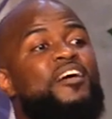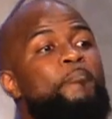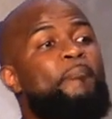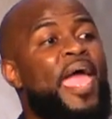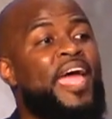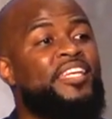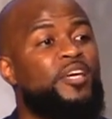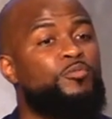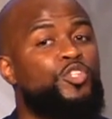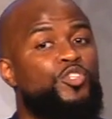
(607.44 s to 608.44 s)
command
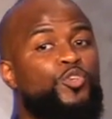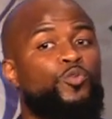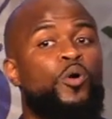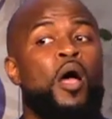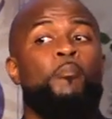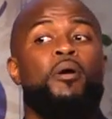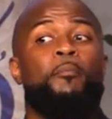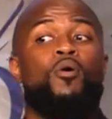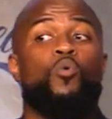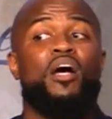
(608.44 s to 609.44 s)
him to do, but
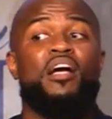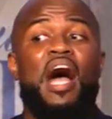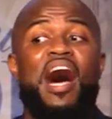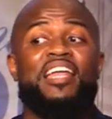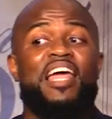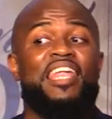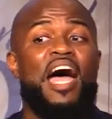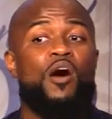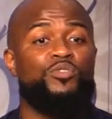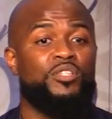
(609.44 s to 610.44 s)
what God
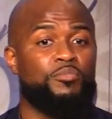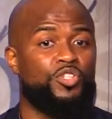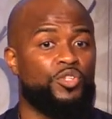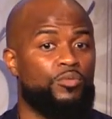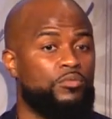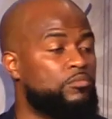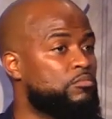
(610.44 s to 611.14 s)
allows him to do.